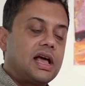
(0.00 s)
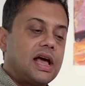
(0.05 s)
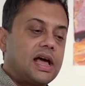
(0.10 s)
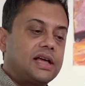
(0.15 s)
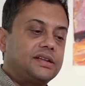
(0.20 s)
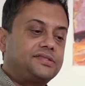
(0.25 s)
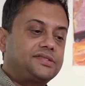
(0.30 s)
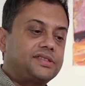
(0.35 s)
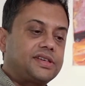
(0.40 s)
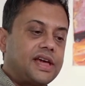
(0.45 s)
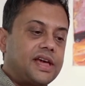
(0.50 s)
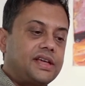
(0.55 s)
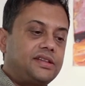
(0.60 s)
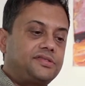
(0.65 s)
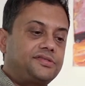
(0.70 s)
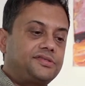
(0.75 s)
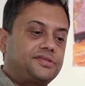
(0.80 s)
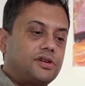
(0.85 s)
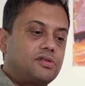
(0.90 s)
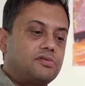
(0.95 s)
and
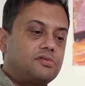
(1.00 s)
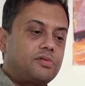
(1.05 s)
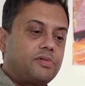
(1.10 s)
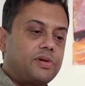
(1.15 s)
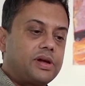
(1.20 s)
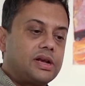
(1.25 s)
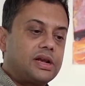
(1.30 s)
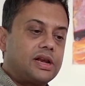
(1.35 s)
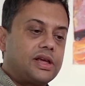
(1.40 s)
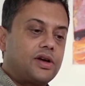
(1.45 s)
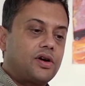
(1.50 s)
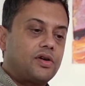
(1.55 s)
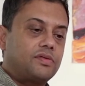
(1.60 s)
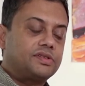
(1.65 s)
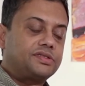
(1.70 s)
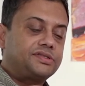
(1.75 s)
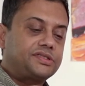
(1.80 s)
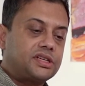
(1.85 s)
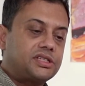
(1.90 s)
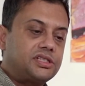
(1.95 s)
skates so quickly
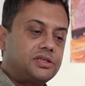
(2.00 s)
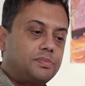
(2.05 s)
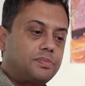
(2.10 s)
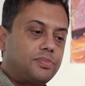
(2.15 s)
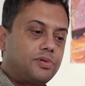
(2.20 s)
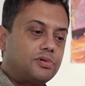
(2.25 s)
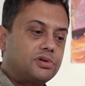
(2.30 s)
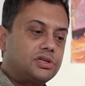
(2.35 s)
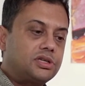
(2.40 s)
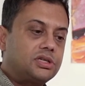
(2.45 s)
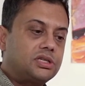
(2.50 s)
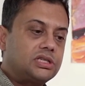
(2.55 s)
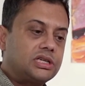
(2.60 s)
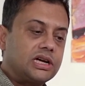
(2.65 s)
over such important